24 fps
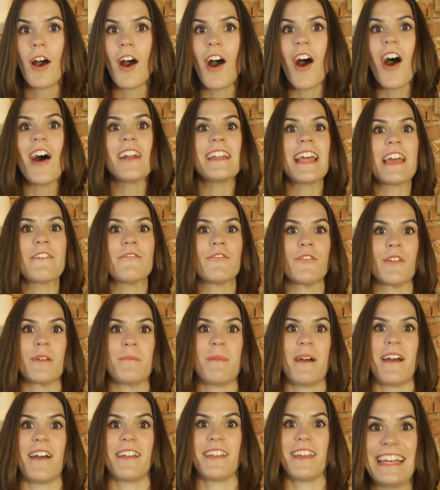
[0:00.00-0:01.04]
on
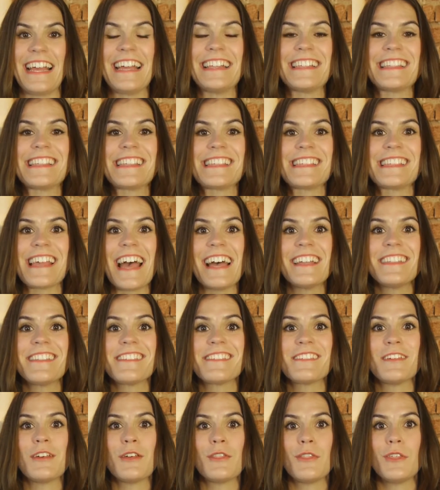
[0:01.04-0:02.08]
everybody. It
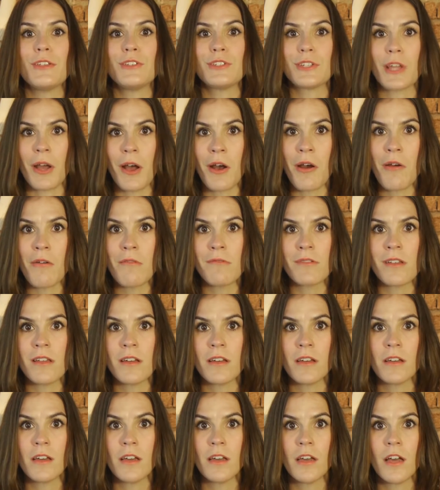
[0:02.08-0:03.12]
sets the tone
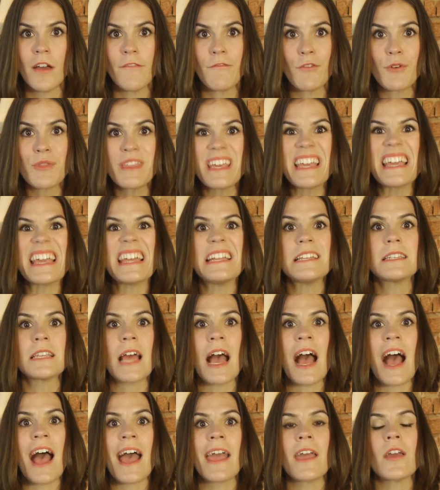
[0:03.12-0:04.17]
for the
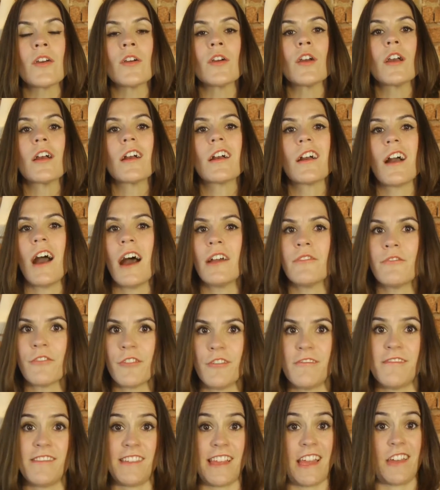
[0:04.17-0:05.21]
entire
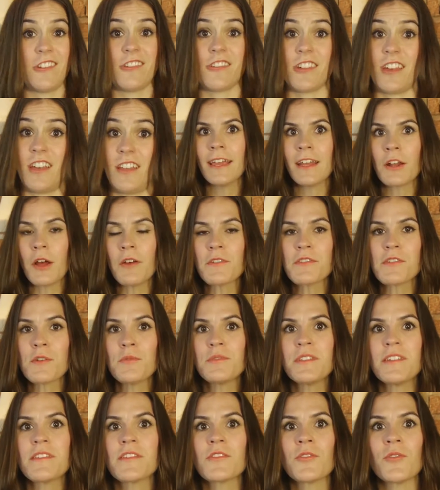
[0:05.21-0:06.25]
conversation. It also
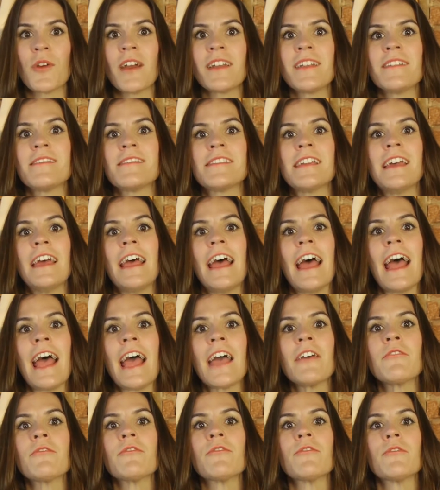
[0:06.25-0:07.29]
discredits
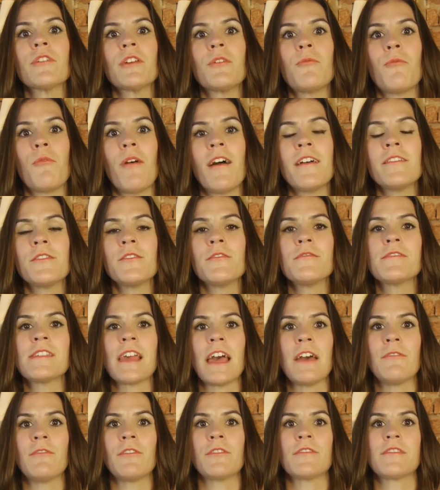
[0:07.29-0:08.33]
everyone who's
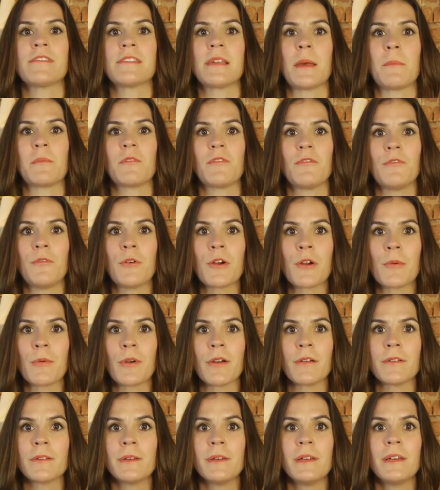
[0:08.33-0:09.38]
ever stepped
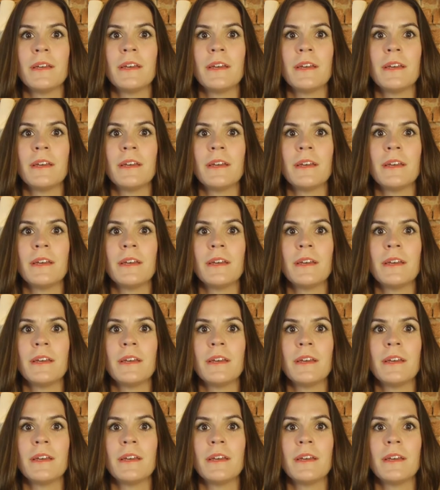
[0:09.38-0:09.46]
forward